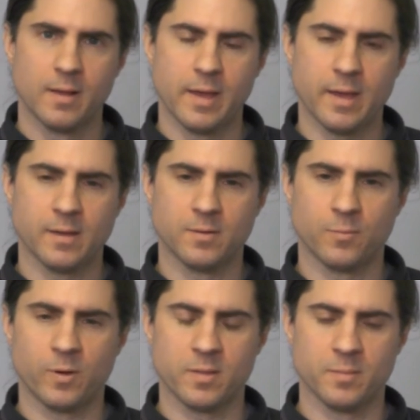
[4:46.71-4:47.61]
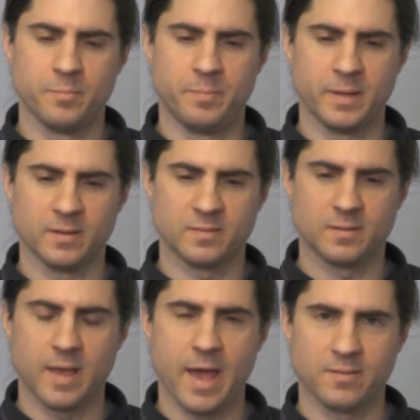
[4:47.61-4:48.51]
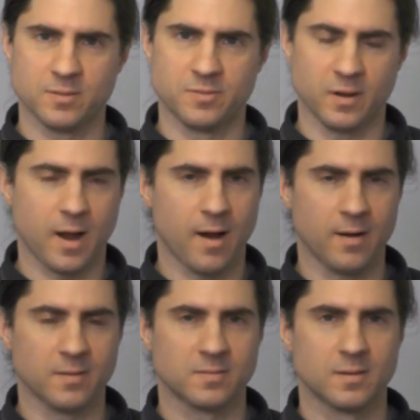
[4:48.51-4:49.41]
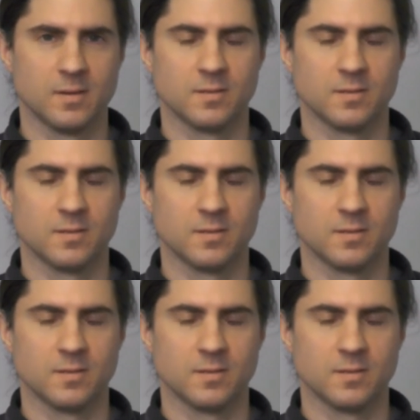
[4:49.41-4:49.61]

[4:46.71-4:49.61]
And one of the biggest hazards are cars.